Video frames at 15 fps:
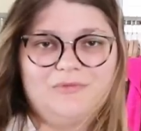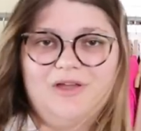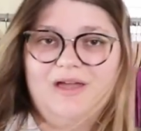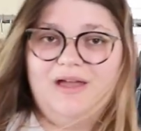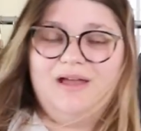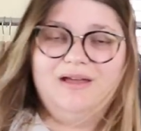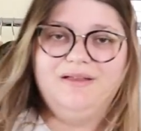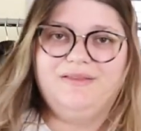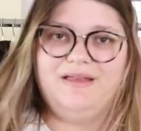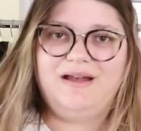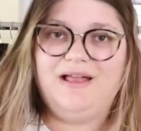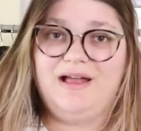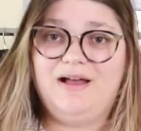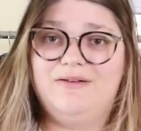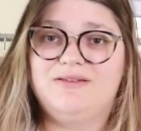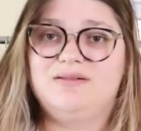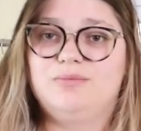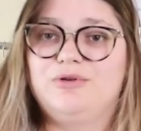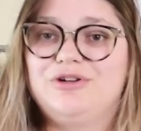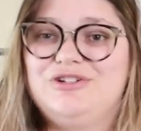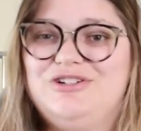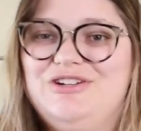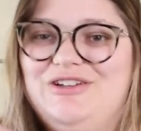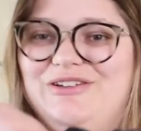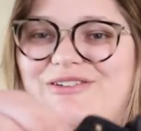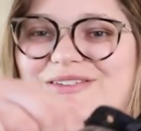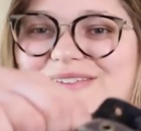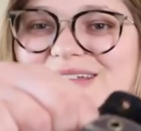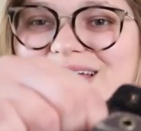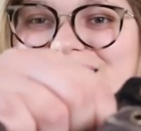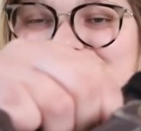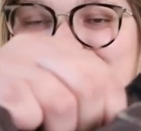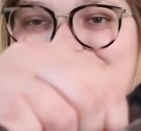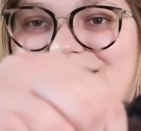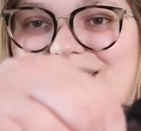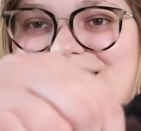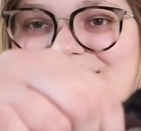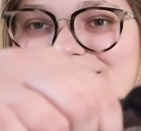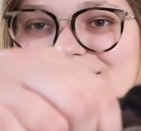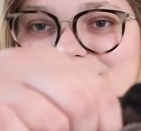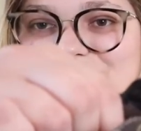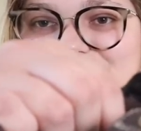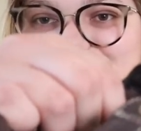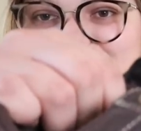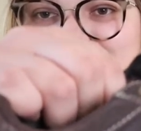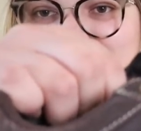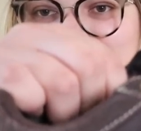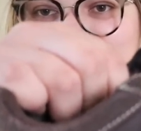okay, then I have some more shoes. This is a pair